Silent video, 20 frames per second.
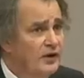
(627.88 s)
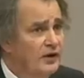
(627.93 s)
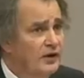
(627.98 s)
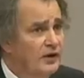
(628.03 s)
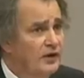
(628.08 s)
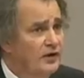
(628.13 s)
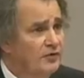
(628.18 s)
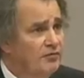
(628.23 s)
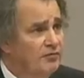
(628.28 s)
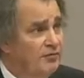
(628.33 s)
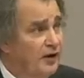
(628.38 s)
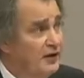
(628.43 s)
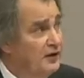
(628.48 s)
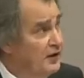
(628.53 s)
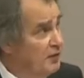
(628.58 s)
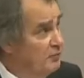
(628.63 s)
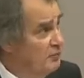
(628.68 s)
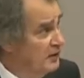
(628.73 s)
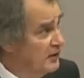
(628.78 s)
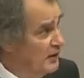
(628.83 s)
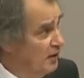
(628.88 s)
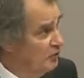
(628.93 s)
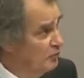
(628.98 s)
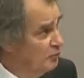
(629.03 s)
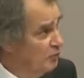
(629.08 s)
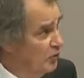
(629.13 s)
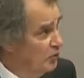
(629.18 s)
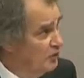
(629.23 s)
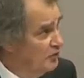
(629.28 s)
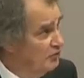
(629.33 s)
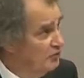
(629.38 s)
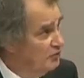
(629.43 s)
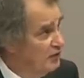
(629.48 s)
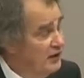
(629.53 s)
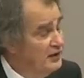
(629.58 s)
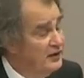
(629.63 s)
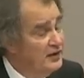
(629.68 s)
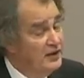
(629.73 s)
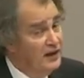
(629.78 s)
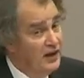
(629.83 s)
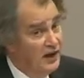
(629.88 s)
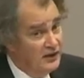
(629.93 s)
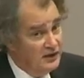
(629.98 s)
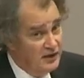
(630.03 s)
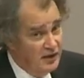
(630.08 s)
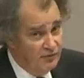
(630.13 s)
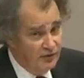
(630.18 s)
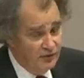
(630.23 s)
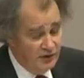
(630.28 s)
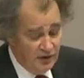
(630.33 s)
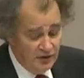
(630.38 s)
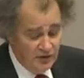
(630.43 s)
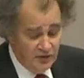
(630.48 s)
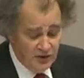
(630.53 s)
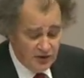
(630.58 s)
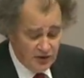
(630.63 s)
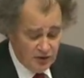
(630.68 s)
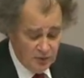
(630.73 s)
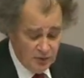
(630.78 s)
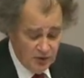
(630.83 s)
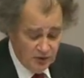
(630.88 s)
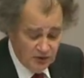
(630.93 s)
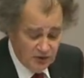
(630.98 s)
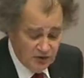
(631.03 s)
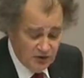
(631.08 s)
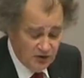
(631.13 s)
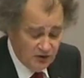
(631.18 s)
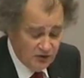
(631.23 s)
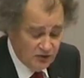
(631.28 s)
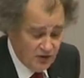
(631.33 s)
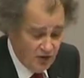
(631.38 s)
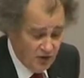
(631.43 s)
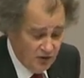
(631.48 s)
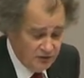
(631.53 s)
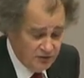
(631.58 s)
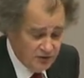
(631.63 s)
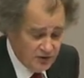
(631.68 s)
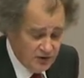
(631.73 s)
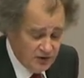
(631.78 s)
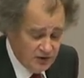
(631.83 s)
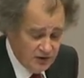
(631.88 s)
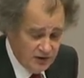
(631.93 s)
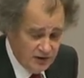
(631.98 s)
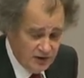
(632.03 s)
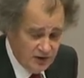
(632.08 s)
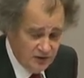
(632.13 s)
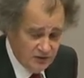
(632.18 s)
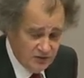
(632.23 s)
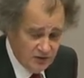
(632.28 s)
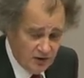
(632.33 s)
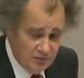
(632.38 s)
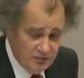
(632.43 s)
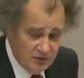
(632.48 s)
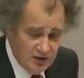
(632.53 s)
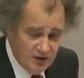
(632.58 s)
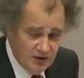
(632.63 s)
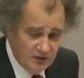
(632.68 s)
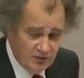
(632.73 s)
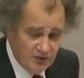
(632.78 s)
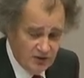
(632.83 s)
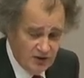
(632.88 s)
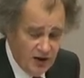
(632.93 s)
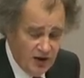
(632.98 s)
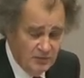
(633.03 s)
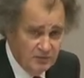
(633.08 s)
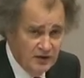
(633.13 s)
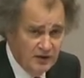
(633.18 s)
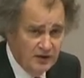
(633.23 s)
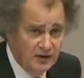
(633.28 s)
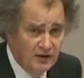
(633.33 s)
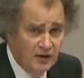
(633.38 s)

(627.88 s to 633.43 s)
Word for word: uh, funding becomes more constrained, and given that the community itself, certainly in some years' time,